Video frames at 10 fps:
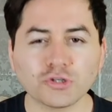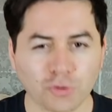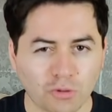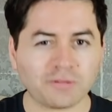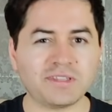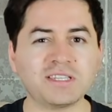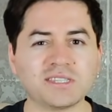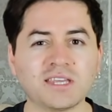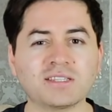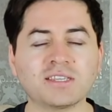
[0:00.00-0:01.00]
So all of
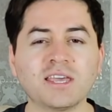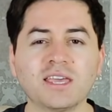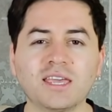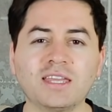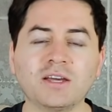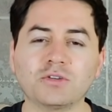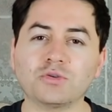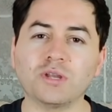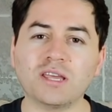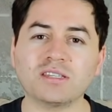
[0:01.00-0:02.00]
these things in
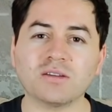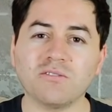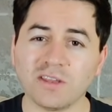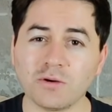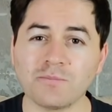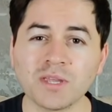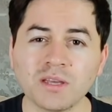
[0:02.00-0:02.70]
today's video.